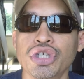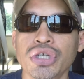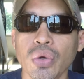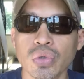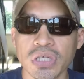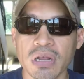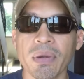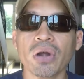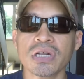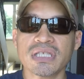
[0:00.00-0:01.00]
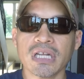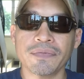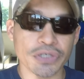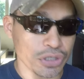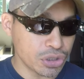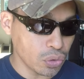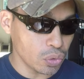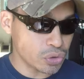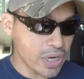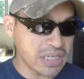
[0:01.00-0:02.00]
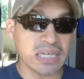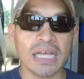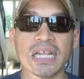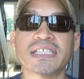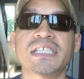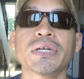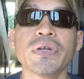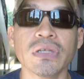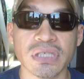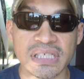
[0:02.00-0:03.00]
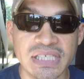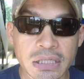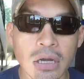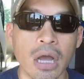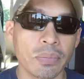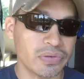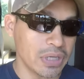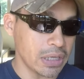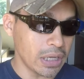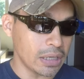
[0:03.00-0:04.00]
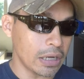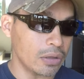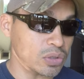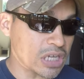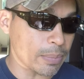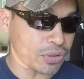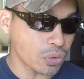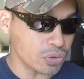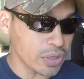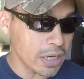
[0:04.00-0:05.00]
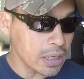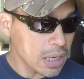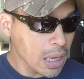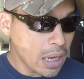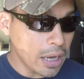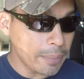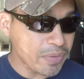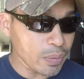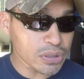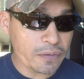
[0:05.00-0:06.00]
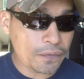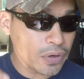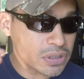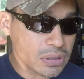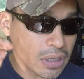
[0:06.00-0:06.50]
shows and American television shows, right? And, and, and serials and sitcoms and, and, and those type of shows, right? Um, it was the first